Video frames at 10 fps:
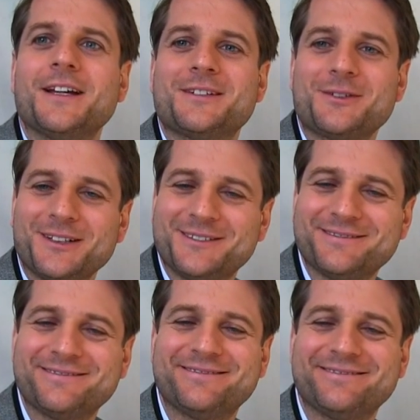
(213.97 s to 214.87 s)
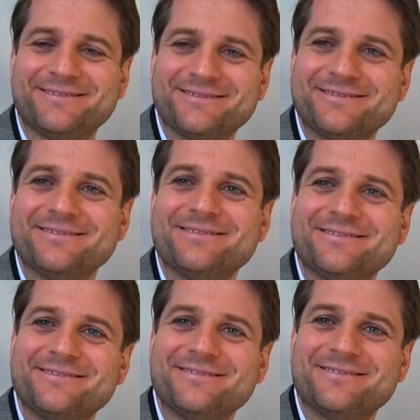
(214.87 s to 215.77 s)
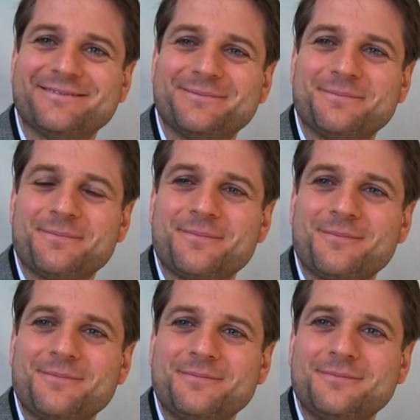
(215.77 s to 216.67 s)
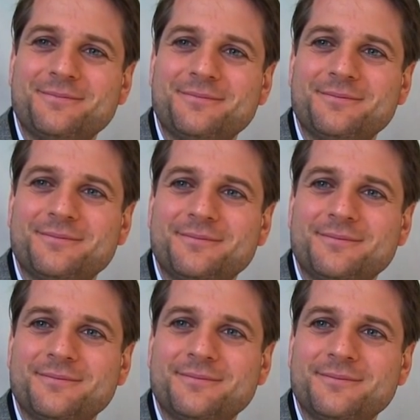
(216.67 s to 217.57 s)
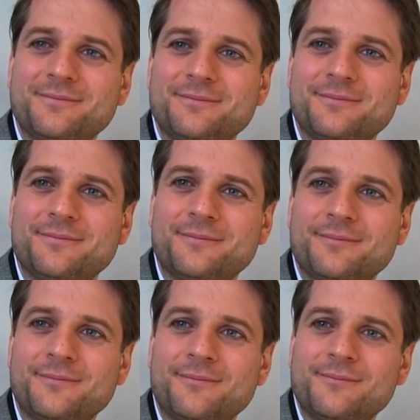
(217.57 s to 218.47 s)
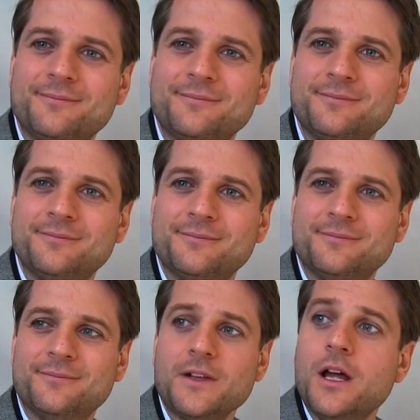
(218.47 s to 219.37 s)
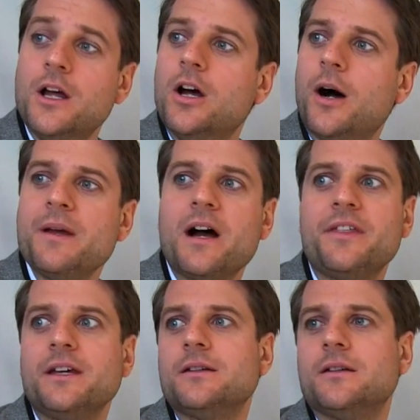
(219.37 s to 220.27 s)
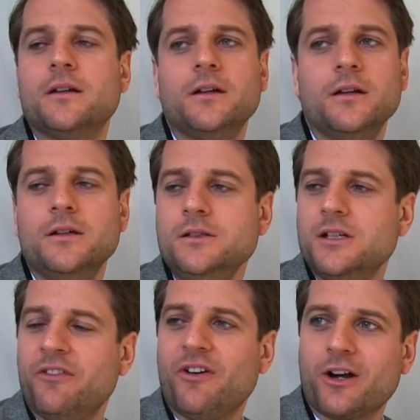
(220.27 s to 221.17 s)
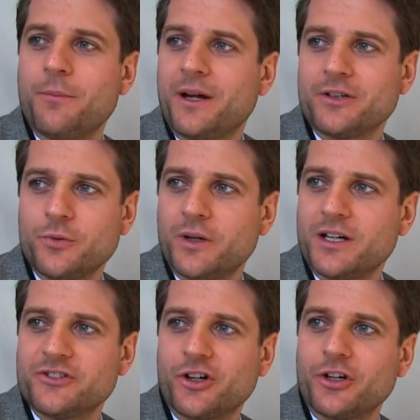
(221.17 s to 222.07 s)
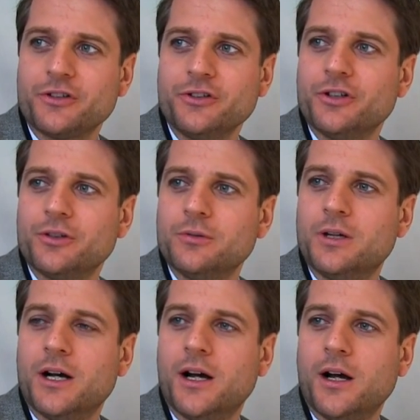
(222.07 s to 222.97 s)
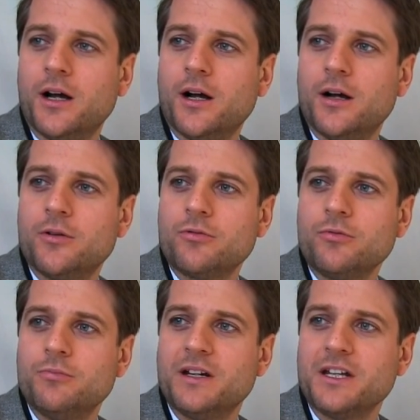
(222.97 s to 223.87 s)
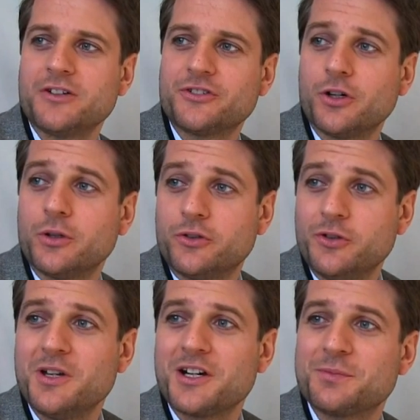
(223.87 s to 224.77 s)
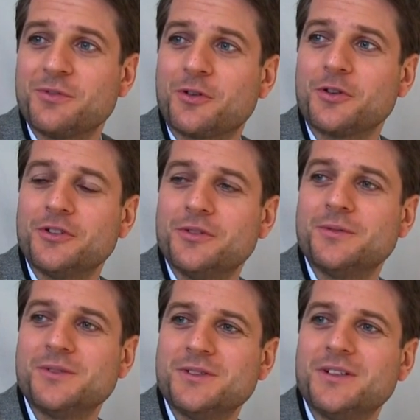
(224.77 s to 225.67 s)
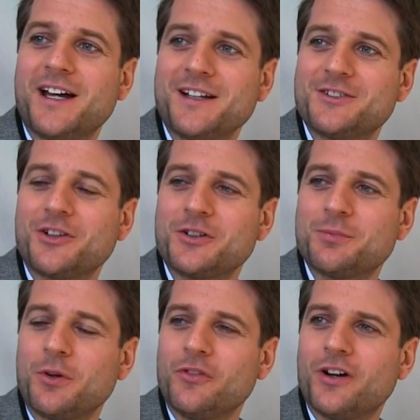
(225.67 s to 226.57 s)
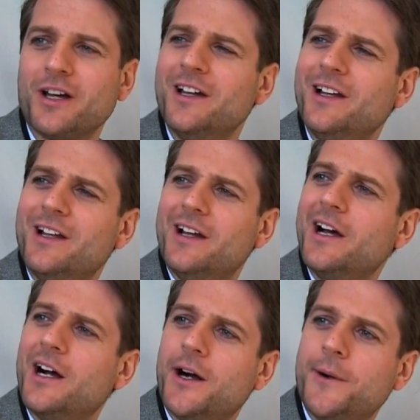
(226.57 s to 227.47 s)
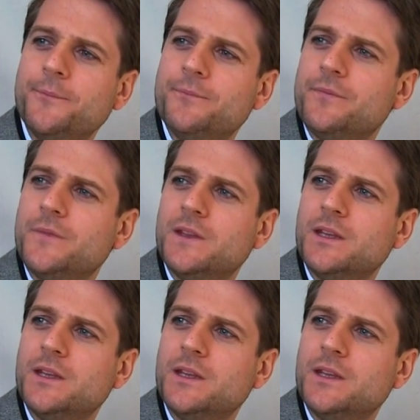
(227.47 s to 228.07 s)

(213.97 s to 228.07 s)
That's right. Uh, soon, I heard. Um, so how do you uh, see the Stockholm startup scene evolving, or how, how I mean, have you I seen it evolve? If I compare to when I started, you know, uh, many years ago, and two years before Daniel started Spotify, um,